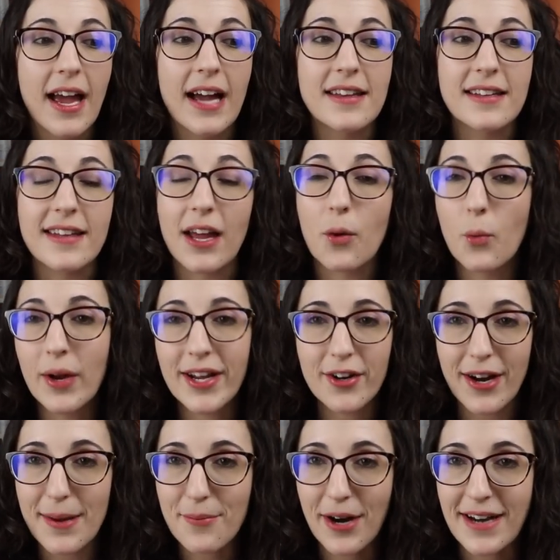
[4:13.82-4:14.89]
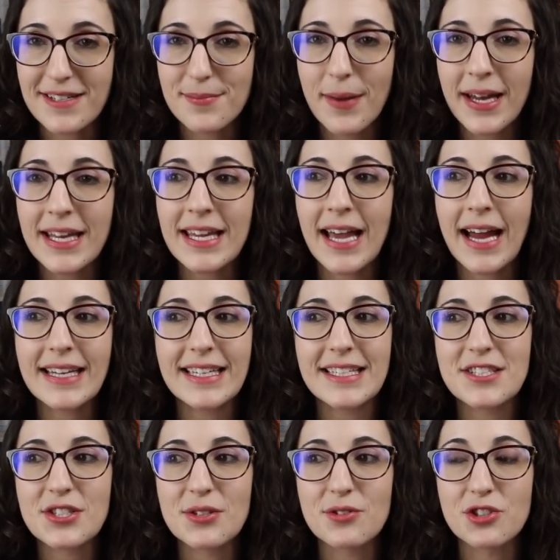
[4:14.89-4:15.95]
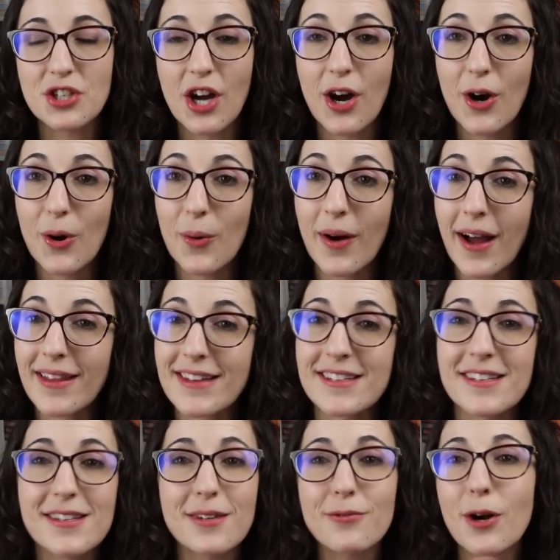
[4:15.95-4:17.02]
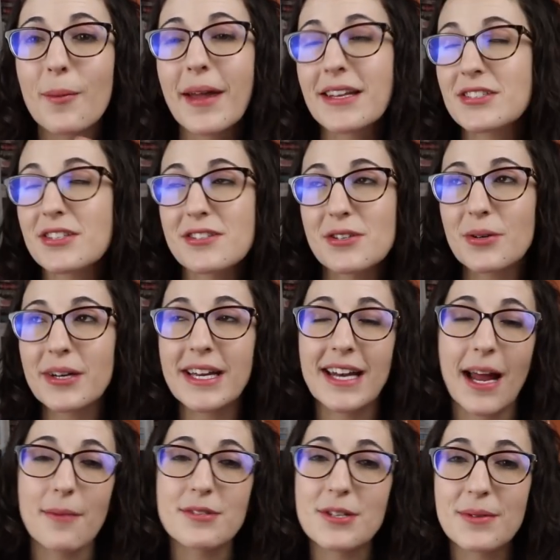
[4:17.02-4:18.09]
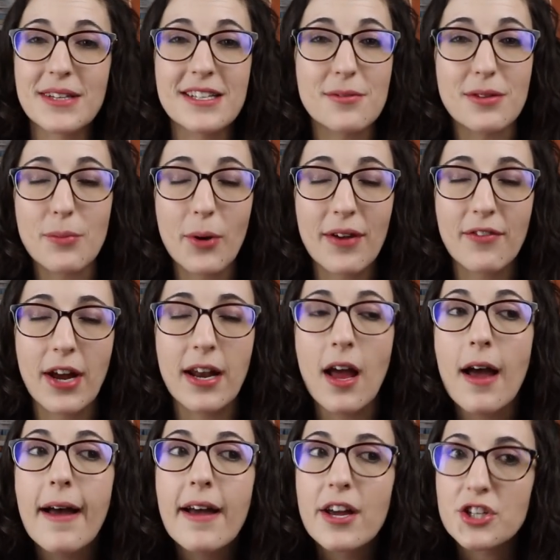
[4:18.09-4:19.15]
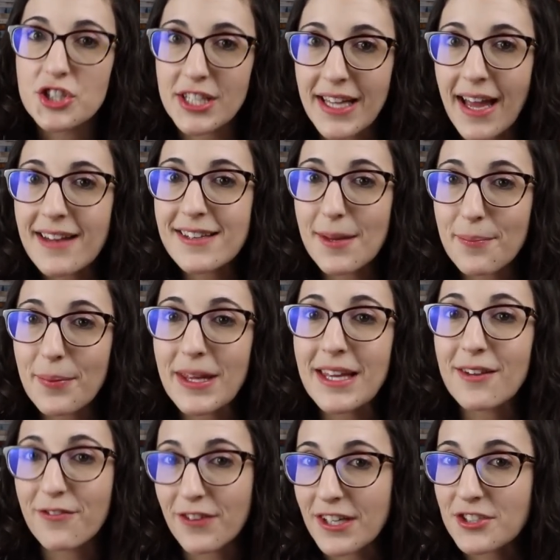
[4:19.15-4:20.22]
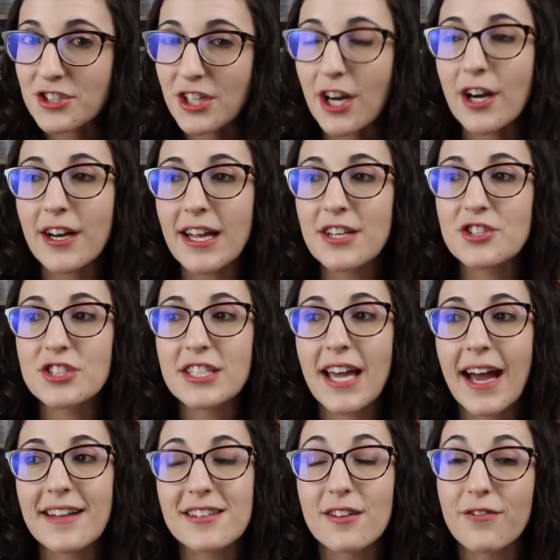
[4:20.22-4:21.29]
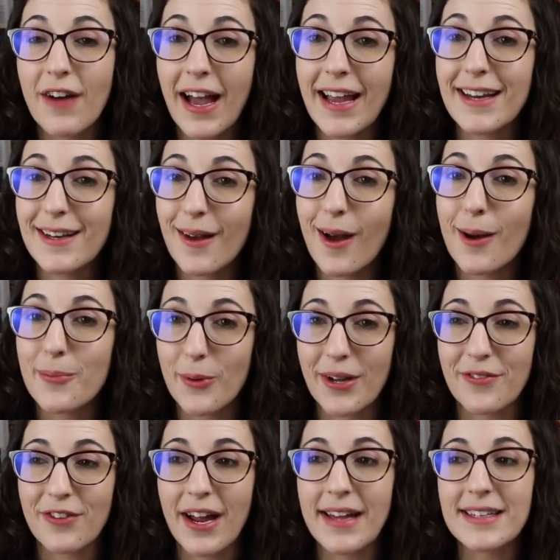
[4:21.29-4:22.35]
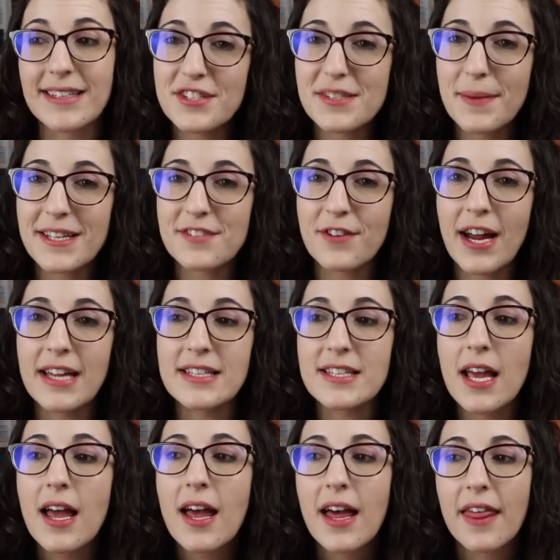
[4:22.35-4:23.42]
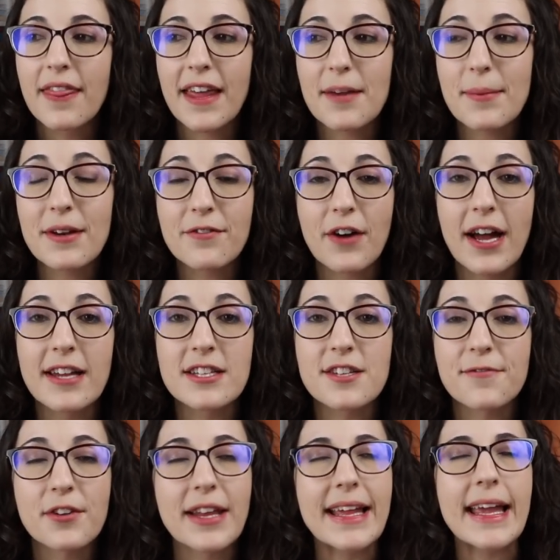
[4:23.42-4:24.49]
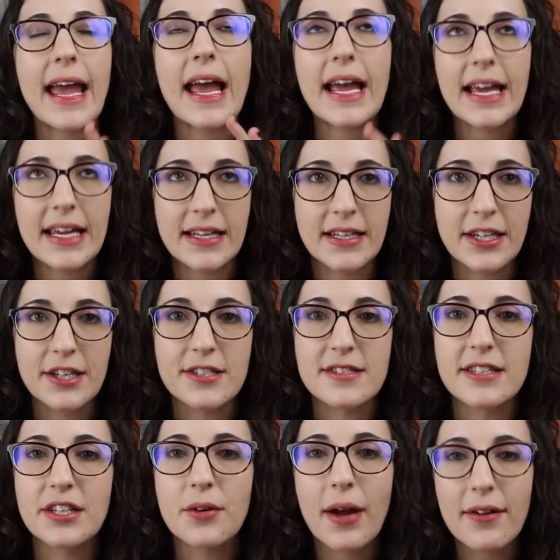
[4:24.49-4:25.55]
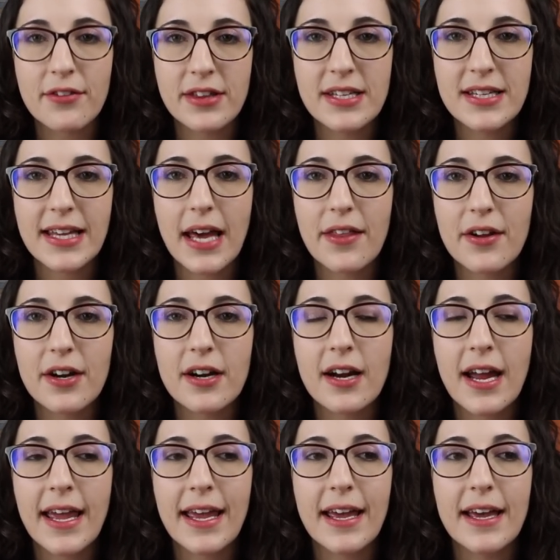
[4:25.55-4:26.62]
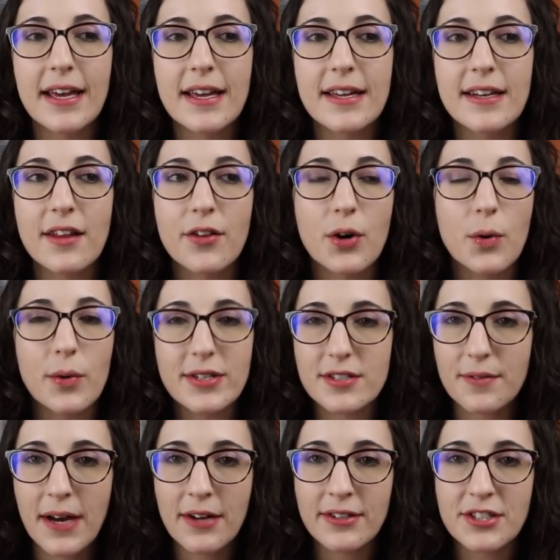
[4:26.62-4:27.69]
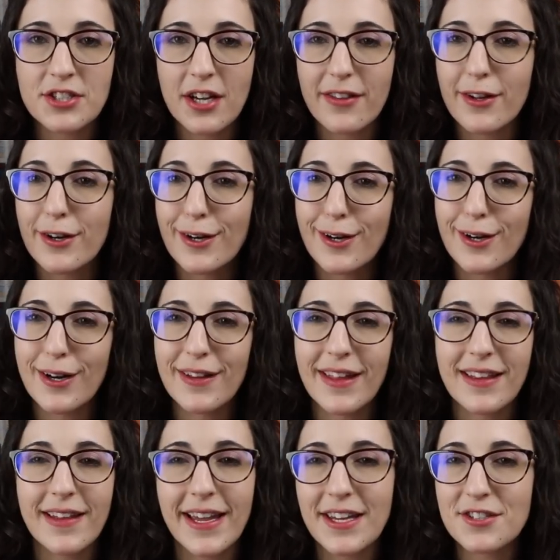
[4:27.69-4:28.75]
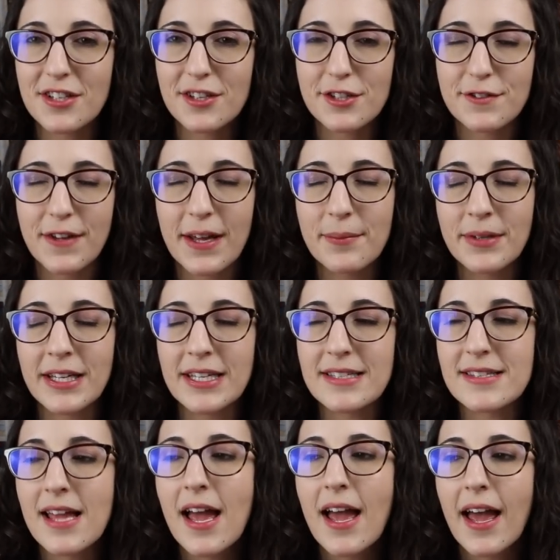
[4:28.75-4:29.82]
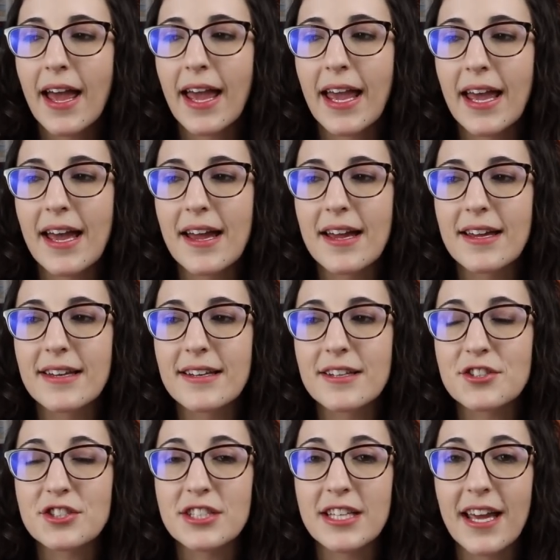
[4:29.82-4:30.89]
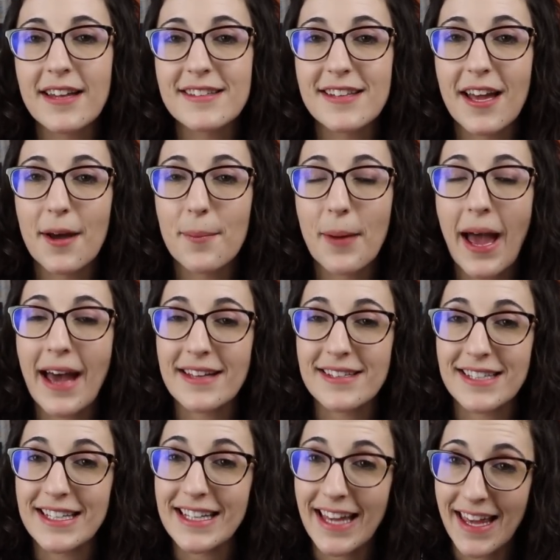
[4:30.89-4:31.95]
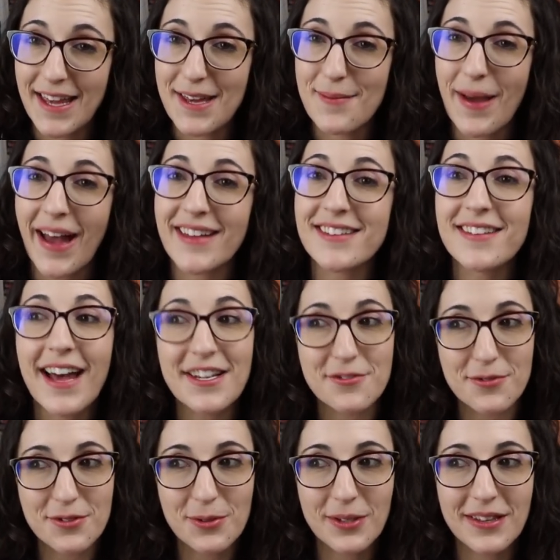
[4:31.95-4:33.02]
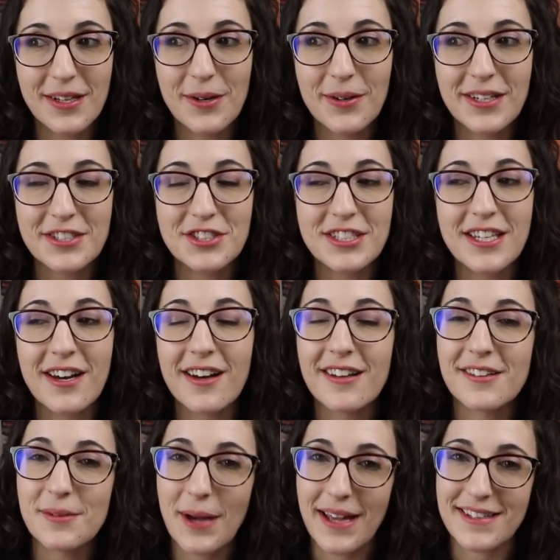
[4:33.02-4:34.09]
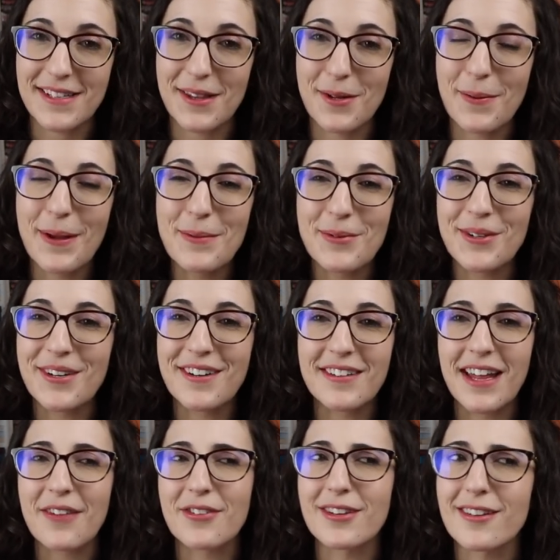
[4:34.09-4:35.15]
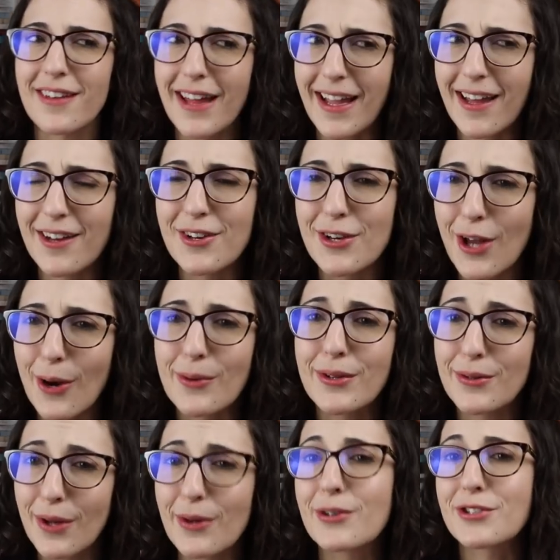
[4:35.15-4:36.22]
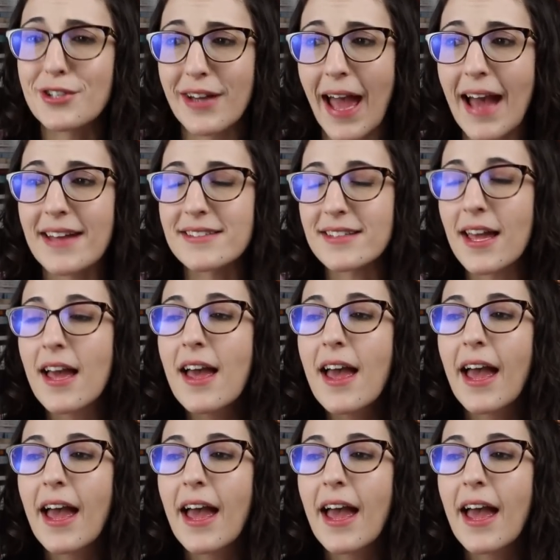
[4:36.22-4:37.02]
and then like win a grand prize money, I need to show this is a romantic story and I'm doing this with a boyfriend. She ends up being featured and she has to find a boyfriend. She's a best friend. They have been friends for like 8 years. They do everything together and they're always around each other. They like each other's families. And she ends up asking him as a last resort, though, because she also asks other people in her life and they're like, no, you know you should ask.